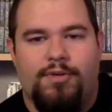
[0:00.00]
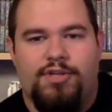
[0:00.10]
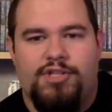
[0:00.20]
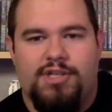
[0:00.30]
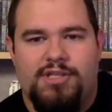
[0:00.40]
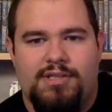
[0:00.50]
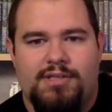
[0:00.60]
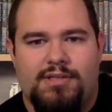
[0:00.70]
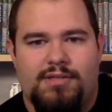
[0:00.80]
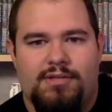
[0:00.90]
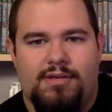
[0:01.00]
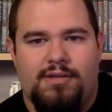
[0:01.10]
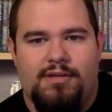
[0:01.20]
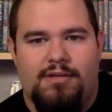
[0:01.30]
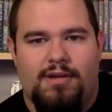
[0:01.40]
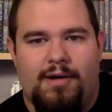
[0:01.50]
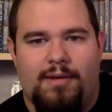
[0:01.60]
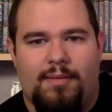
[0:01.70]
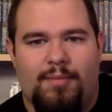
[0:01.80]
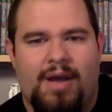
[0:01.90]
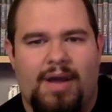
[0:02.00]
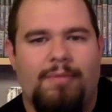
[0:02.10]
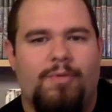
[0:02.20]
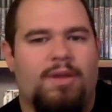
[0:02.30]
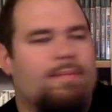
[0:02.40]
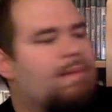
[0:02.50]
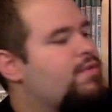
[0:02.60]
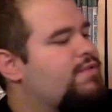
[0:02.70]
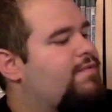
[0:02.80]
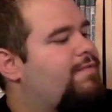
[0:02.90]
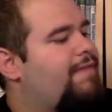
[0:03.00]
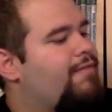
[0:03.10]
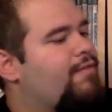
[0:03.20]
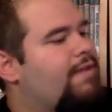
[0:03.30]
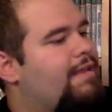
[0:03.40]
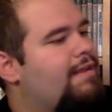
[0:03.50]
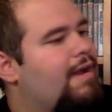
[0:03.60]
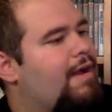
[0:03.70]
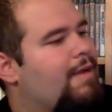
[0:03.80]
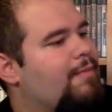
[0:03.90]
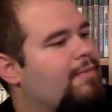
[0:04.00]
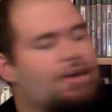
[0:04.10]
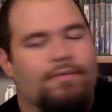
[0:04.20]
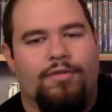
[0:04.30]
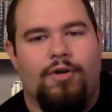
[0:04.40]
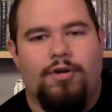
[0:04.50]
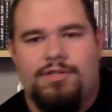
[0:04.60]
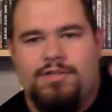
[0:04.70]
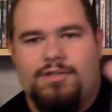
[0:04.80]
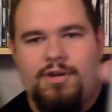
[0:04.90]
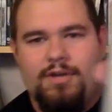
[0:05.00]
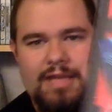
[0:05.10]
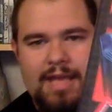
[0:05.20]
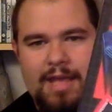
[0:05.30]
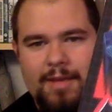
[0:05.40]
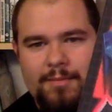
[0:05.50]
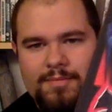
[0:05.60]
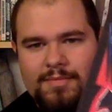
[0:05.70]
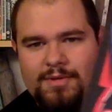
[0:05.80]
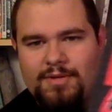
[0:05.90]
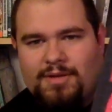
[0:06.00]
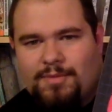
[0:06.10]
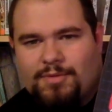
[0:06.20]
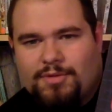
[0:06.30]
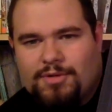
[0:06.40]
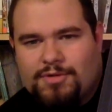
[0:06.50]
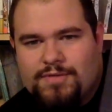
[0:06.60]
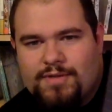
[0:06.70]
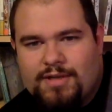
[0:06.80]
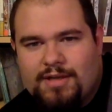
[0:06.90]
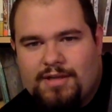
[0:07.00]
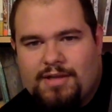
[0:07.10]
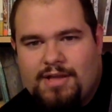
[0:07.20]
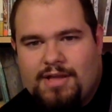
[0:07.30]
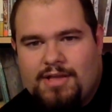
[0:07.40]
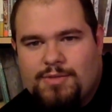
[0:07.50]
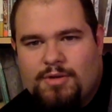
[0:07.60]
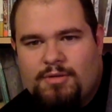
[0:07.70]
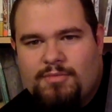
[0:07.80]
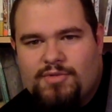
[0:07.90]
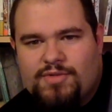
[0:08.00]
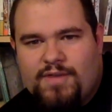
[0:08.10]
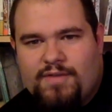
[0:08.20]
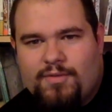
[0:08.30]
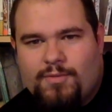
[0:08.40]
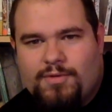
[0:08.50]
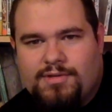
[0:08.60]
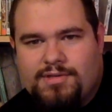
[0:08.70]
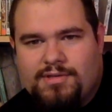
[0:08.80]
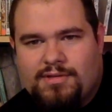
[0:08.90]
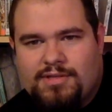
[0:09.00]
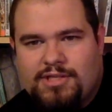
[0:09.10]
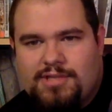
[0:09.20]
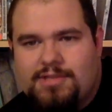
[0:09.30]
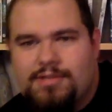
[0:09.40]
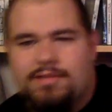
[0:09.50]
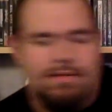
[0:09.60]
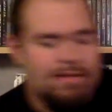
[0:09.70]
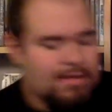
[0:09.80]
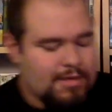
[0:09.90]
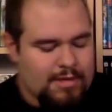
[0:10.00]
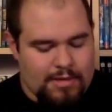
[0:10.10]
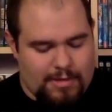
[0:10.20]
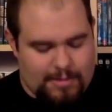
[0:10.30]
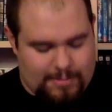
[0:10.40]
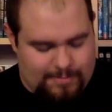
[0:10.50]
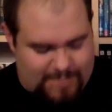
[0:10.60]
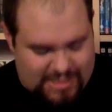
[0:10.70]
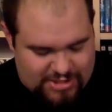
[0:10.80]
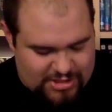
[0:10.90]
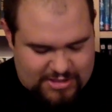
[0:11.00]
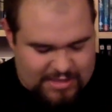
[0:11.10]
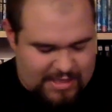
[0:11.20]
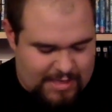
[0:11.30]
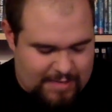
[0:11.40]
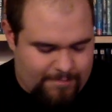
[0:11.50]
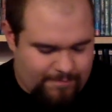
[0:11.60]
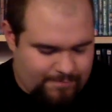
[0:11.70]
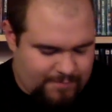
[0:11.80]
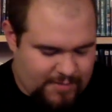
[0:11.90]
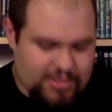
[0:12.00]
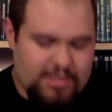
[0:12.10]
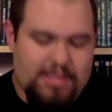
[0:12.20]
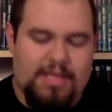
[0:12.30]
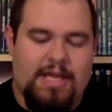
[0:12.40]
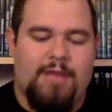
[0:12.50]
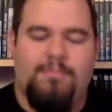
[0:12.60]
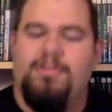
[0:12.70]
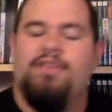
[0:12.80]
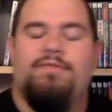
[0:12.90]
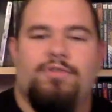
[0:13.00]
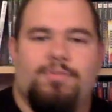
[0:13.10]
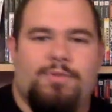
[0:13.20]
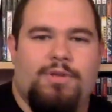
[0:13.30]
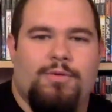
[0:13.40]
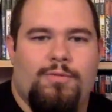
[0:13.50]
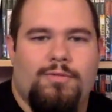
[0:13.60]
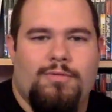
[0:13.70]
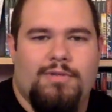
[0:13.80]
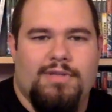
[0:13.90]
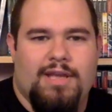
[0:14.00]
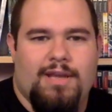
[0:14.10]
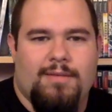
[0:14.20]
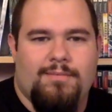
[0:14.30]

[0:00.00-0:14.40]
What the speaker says: Justice. Probably one of my most favorite cover arts on a game. I'll get a little closer if I can. It's one of my most favorite ones on the Genesis. It's just the game. I'll show you the game. It even looks really cool on the game.